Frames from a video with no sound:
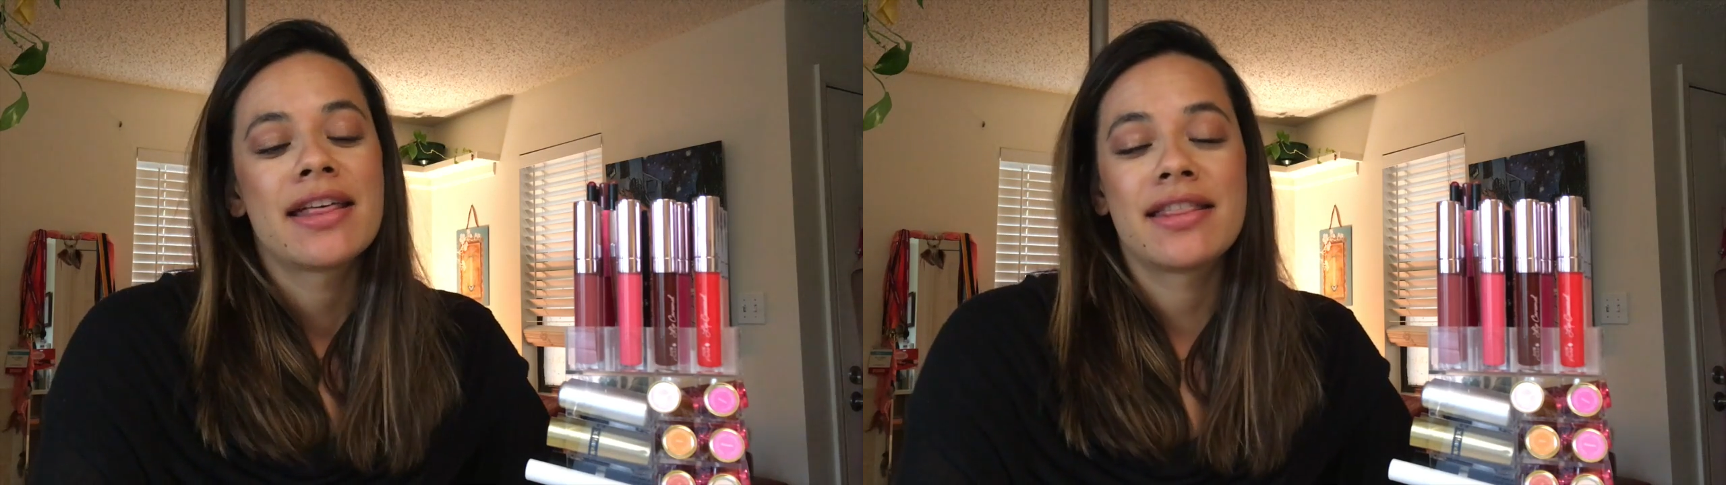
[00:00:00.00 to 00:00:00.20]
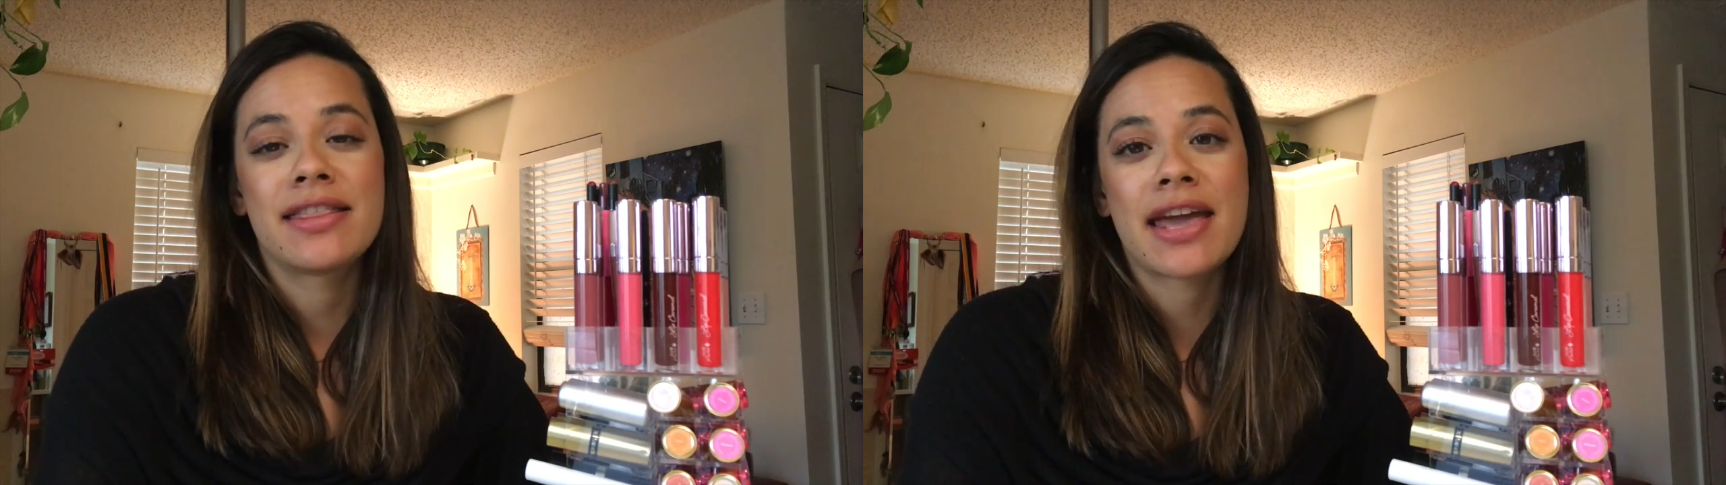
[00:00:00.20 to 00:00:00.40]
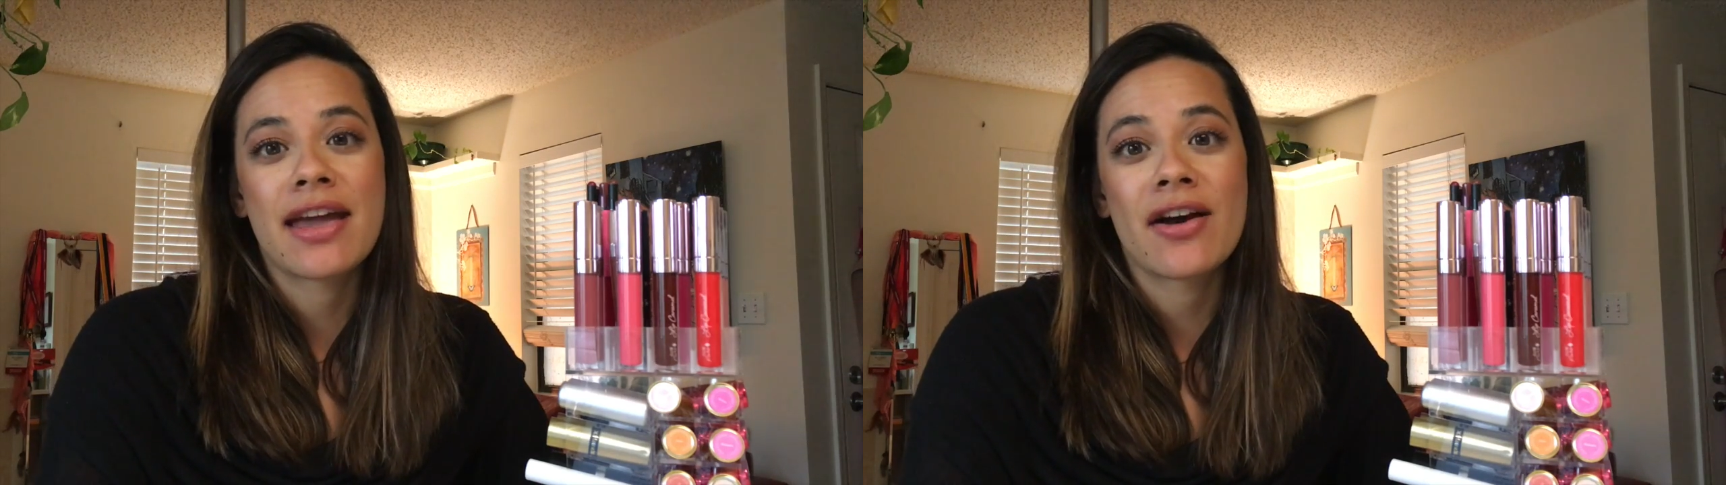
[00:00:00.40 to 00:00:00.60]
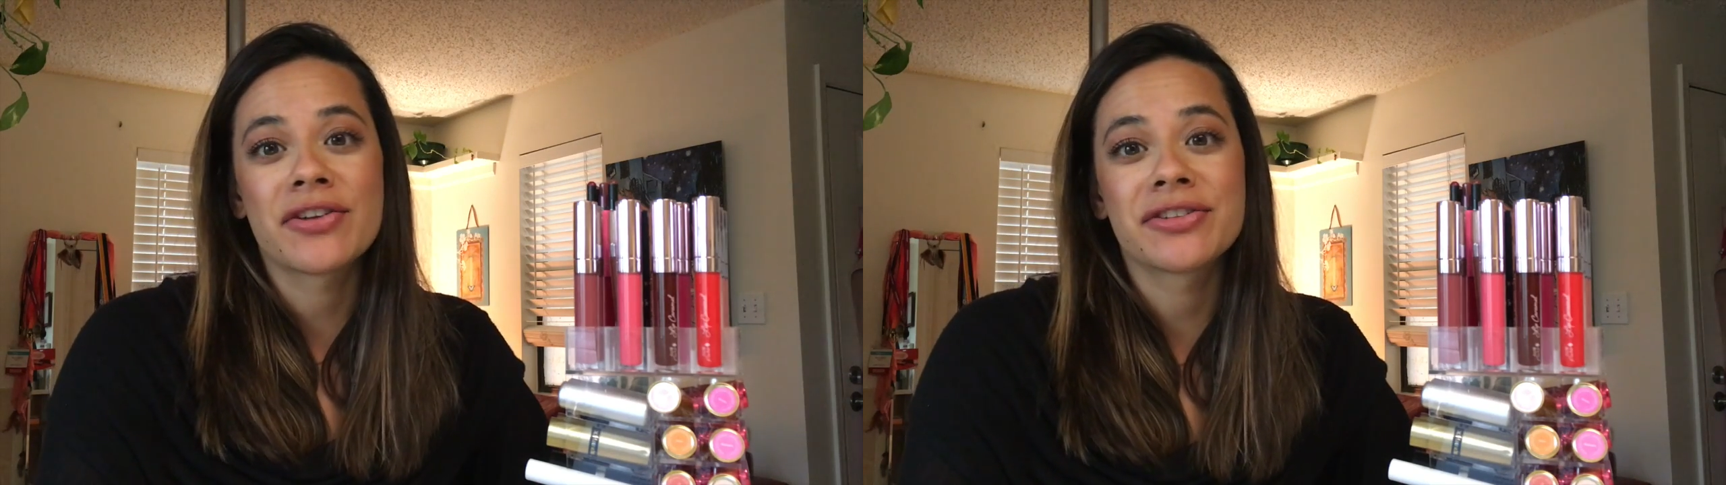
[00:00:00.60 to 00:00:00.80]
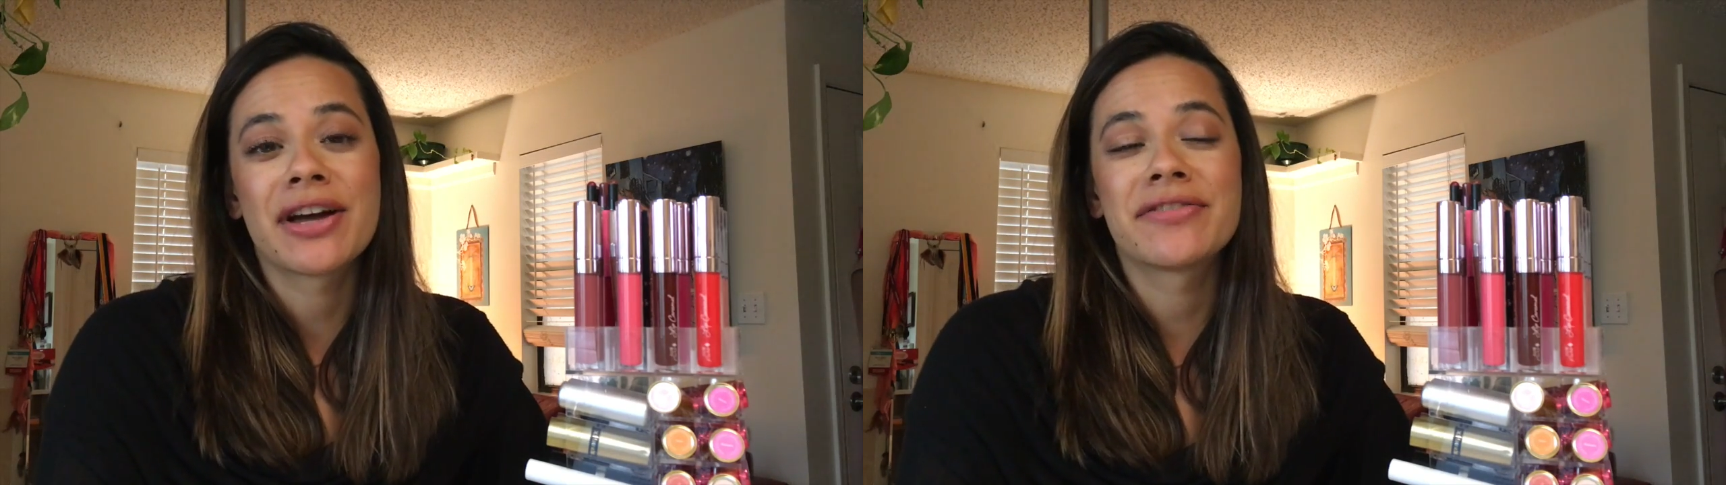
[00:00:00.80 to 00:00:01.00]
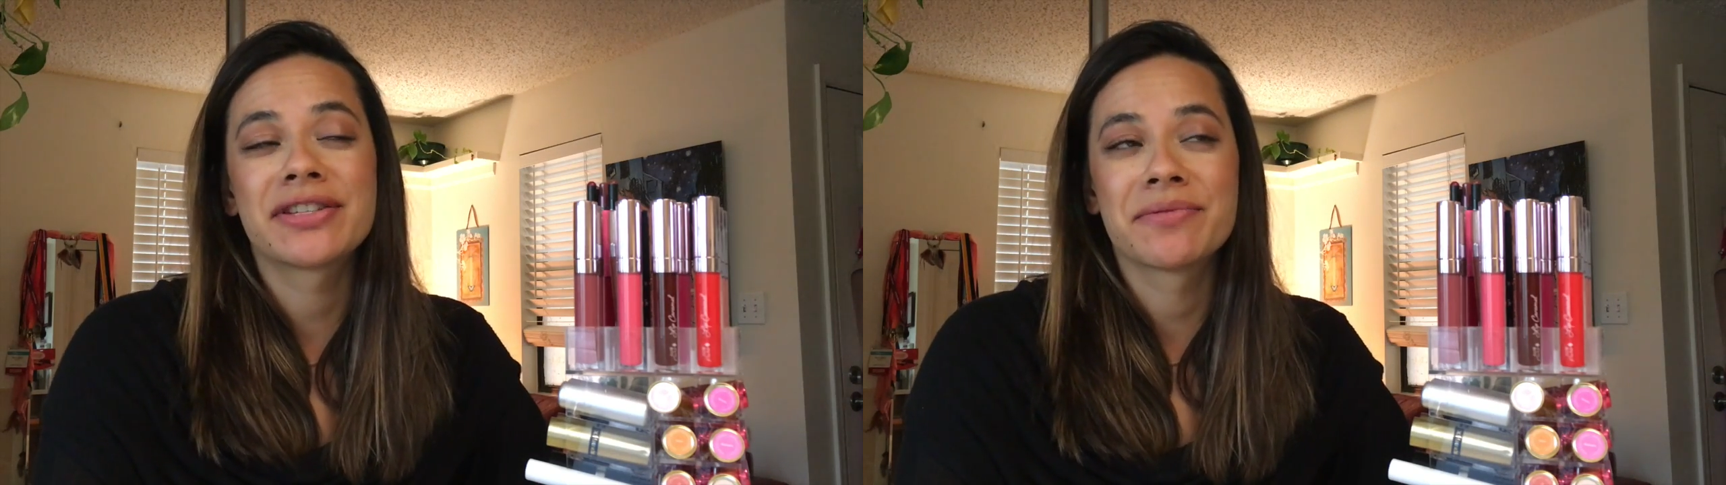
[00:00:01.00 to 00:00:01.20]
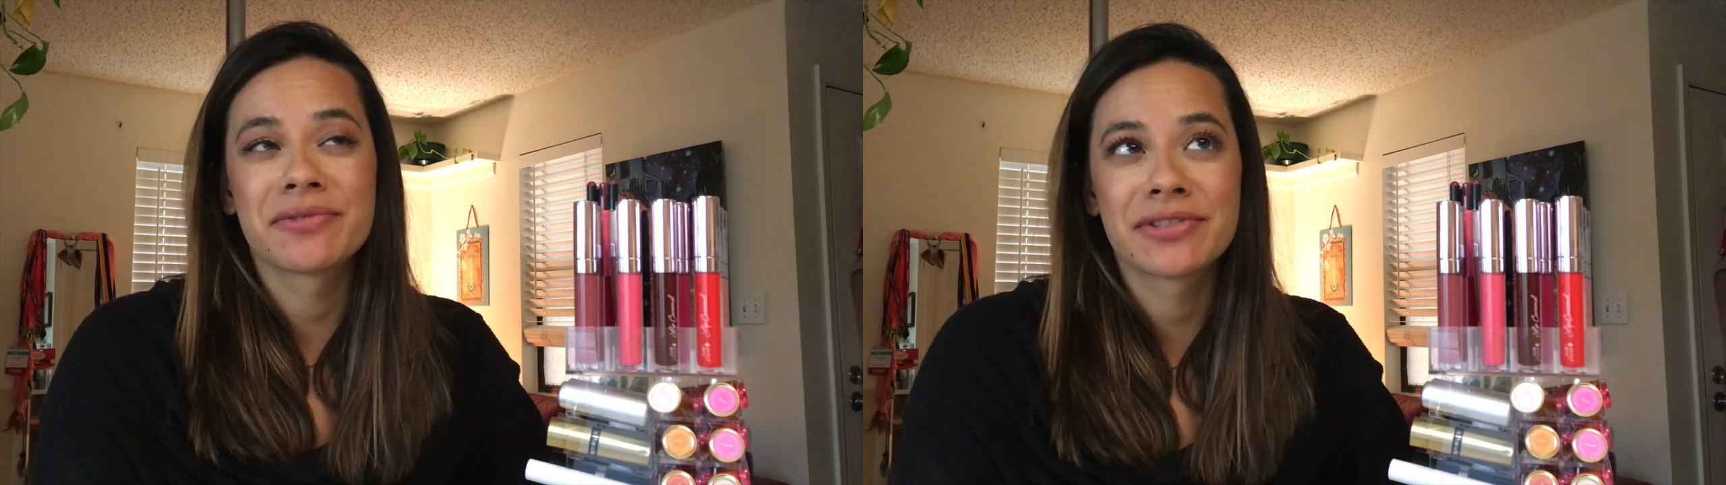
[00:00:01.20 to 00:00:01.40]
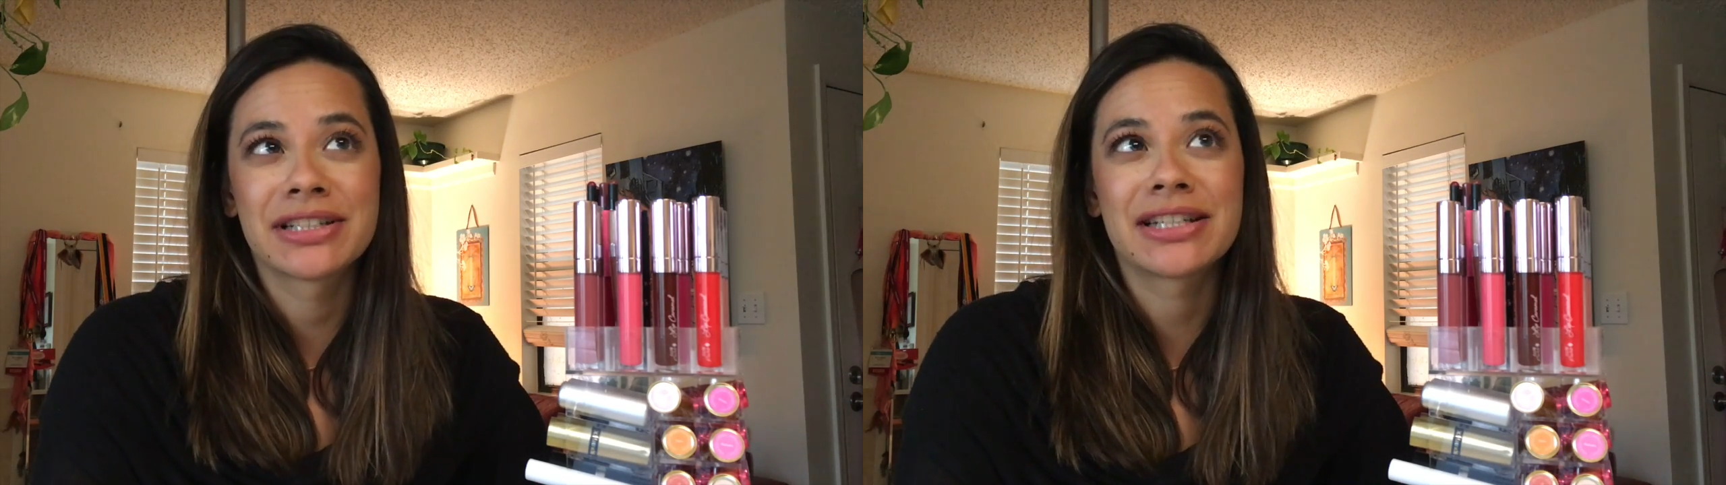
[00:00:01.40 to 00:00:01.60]
They also have
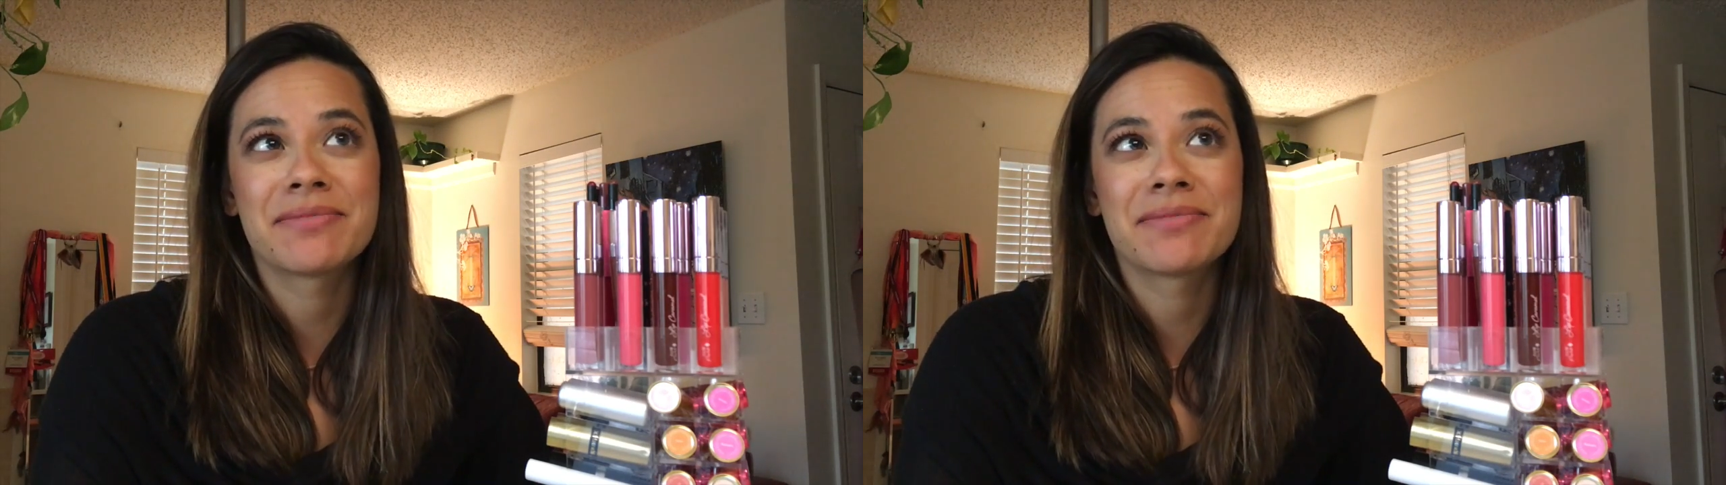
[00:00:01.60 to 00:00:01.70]
some really